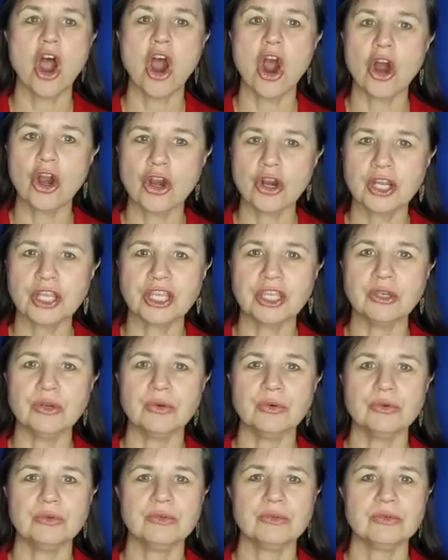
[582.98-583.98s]

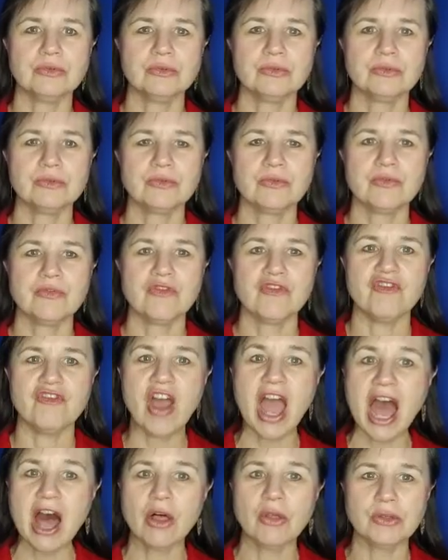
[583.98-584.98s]
argue,
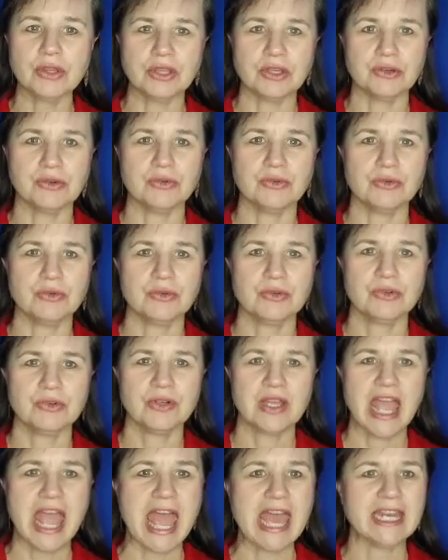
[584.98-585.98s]
value,
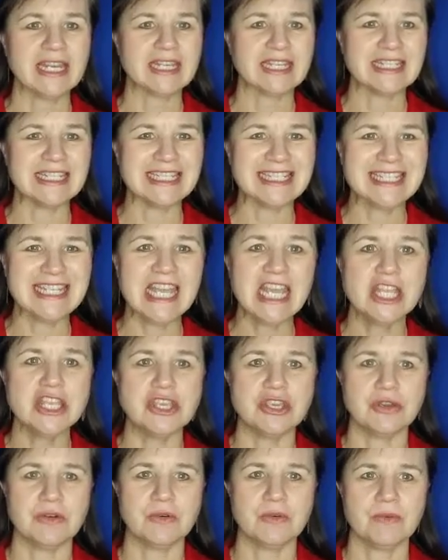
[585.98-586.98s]
and
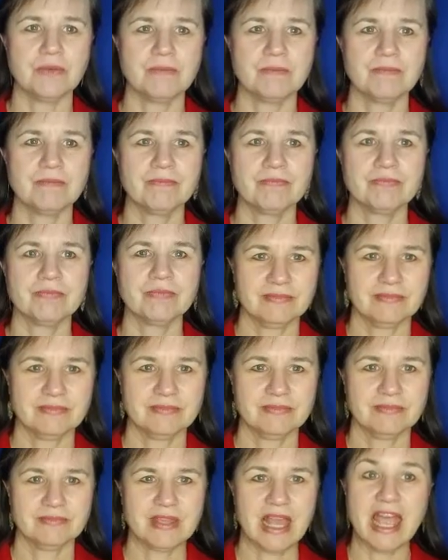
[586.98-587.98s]
continue.
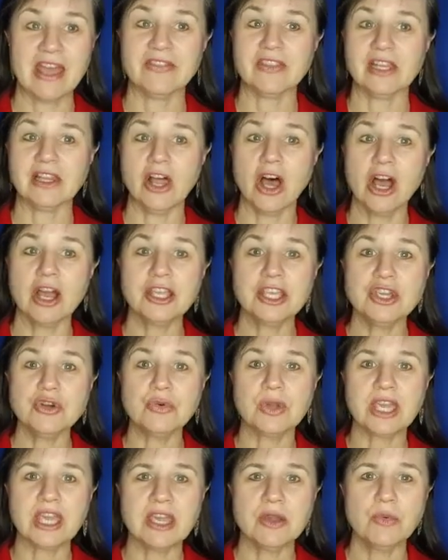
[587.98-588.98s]
And the long U
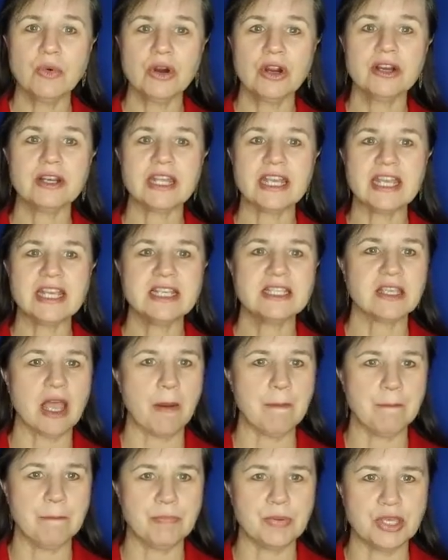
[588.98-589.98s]
keyword is
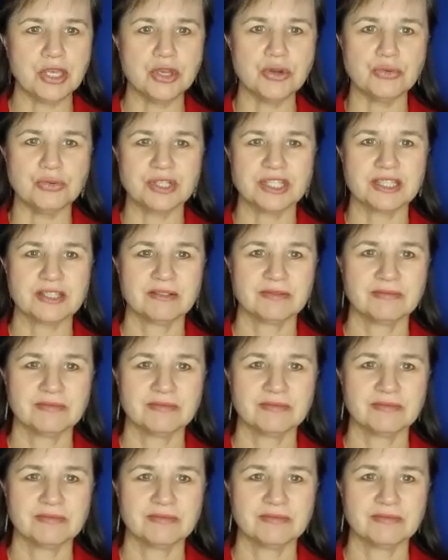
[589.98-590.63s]
butte.